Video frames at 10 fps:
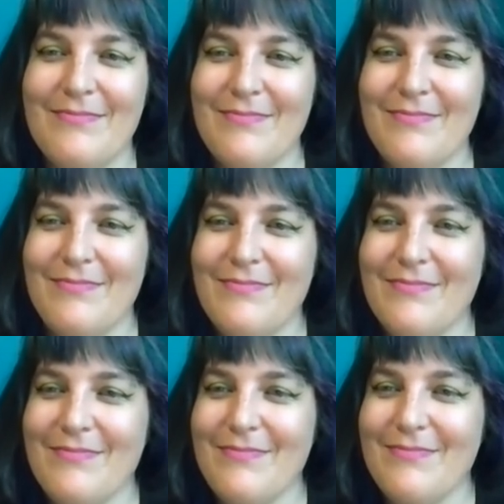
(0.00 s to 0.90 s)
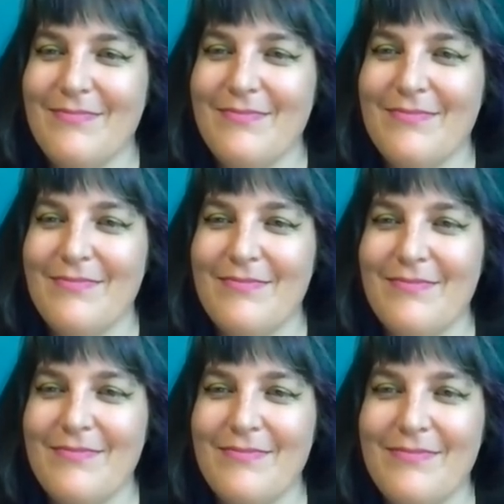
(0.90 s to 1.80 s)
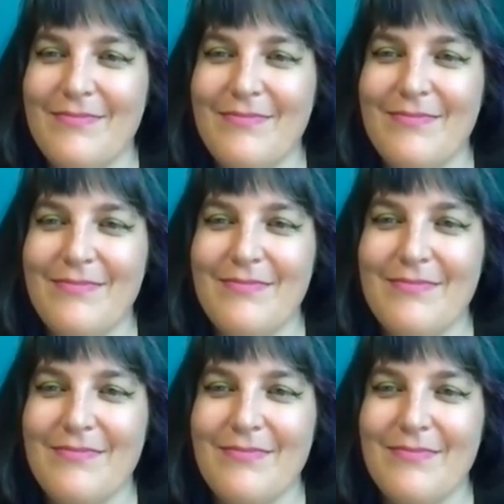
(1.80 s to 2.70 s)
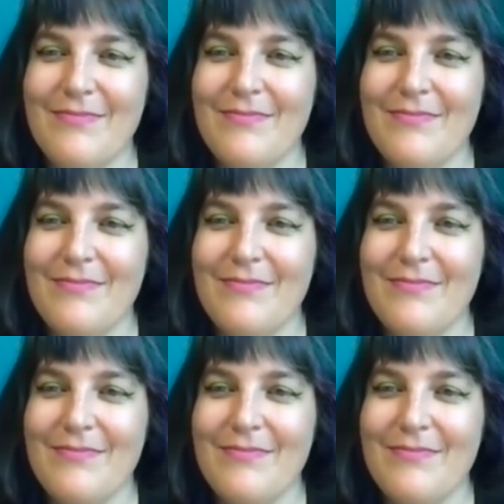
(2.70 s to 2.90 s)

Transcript: (not speaking)